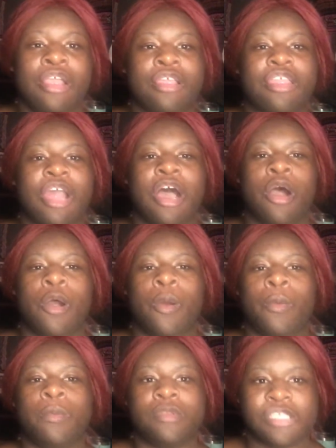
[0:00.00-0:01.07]
So,
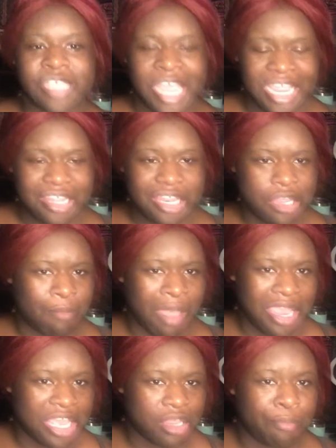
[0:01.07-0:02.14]
James is my
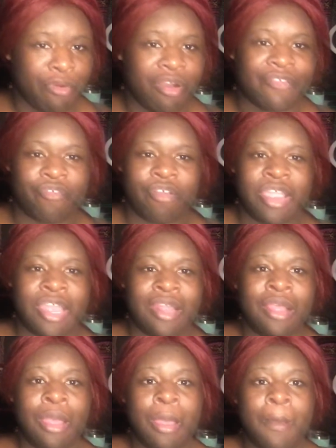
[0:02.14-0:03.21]
ex-boyfriend,
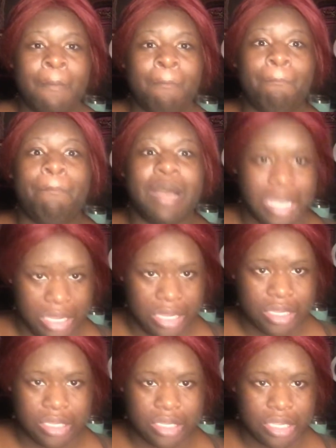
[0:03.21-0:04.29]

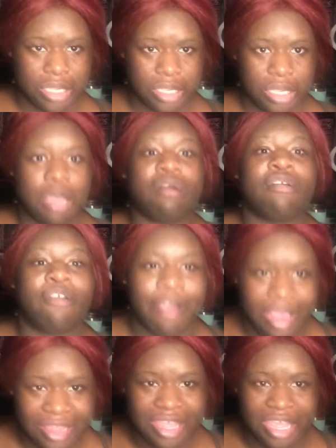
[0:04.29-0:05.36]
but a
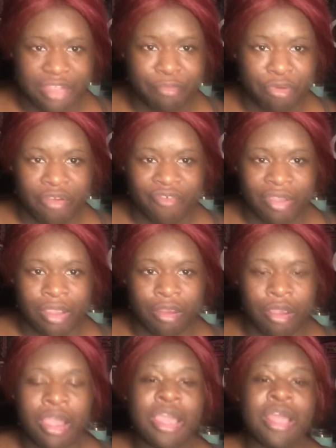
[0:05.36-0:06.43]
crazy ex-boyfriend, girl.